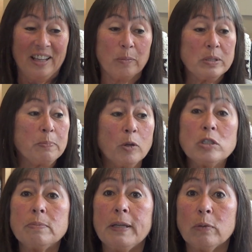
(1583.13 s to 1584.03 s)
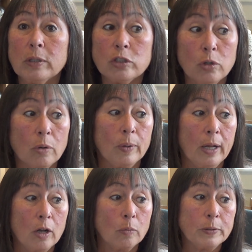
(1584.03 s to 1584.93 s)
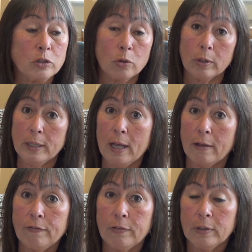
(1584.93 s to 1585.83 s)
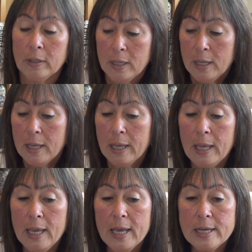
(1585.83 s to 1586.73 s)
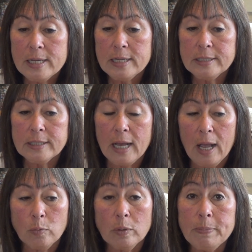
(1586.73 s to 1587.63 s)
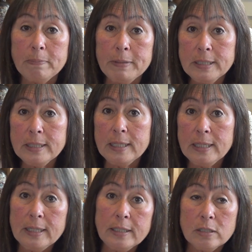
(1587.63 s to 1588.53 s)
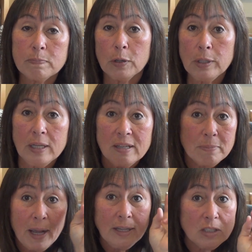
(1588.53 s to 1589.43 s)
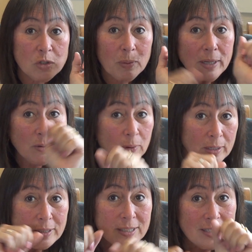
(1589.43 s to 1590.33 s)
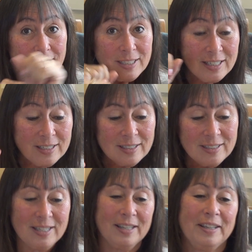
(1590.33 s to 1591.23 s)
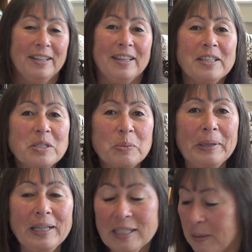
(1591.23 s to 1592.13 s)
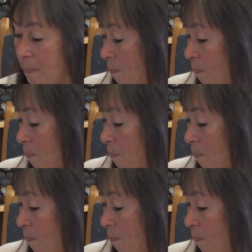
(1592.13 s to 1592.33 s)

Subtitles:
It was supposed to be a real short one. I hope it's short enough. And I will be busy putting in my 21 stitches this week.